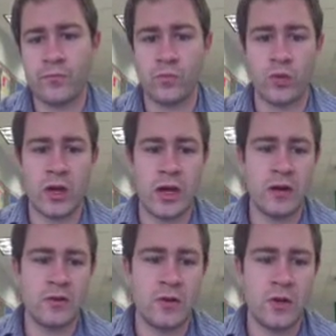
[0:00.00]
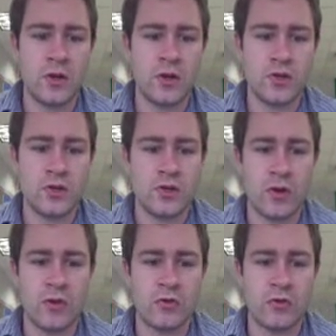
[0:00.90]
Okay, so
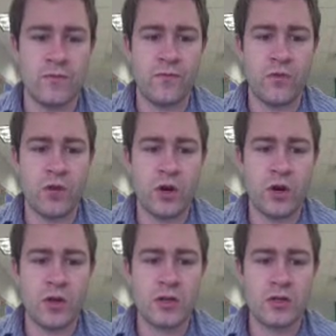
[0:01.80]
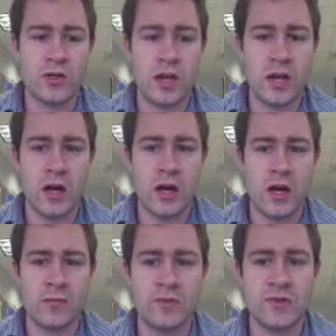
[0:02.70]
I would do 4
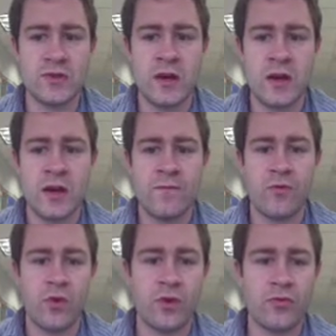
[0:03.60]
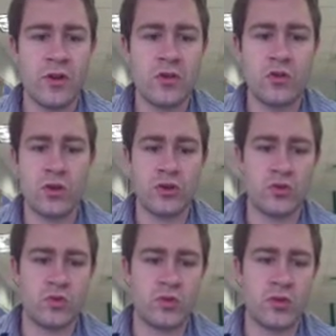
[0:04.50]
times 4
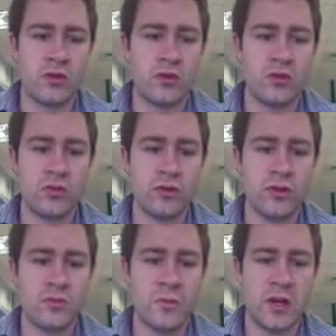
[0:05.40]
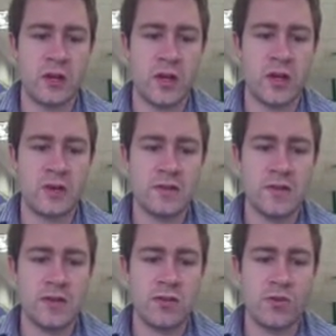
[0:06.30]
3/4, which we concluded as being
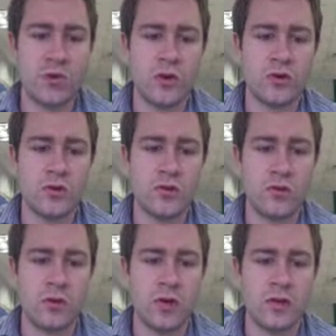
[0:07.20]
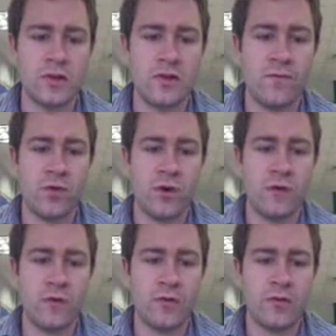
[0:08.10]
19/4 or
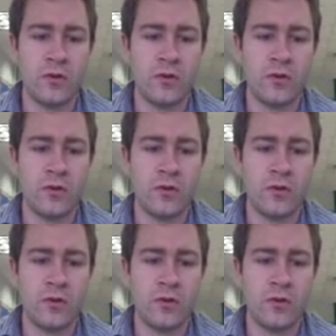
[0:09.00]
19/4.